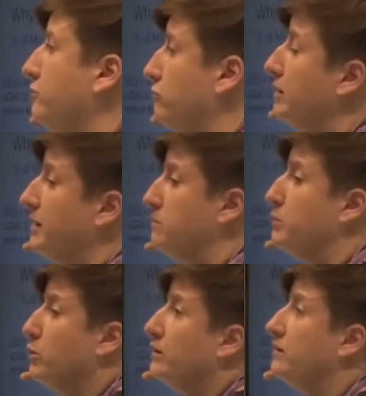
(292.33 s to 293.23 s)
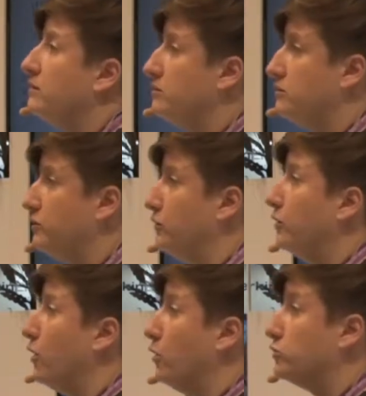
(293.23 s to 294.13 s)
it's really important to
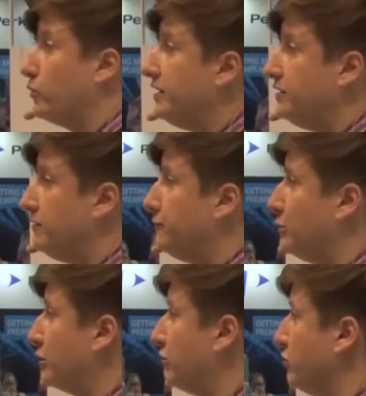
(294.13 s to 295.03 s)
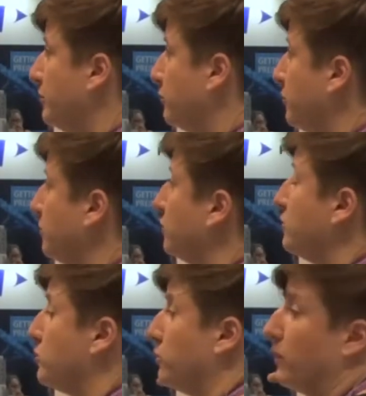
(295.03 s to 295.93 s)
look at all 24 chromosomes,
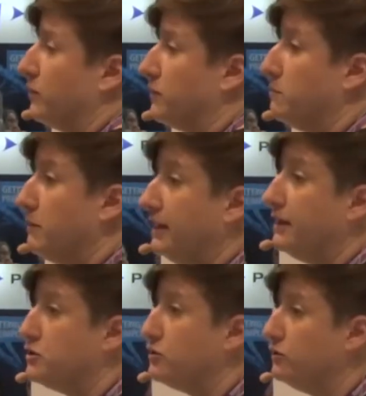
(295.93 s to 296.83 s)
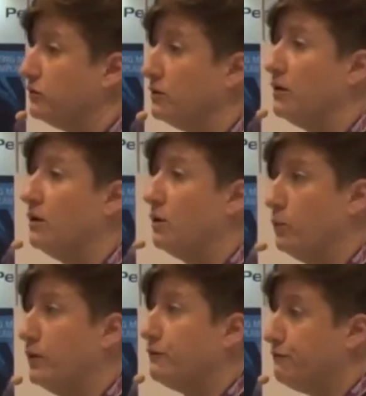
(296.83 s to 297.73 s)
which was one of the main issues with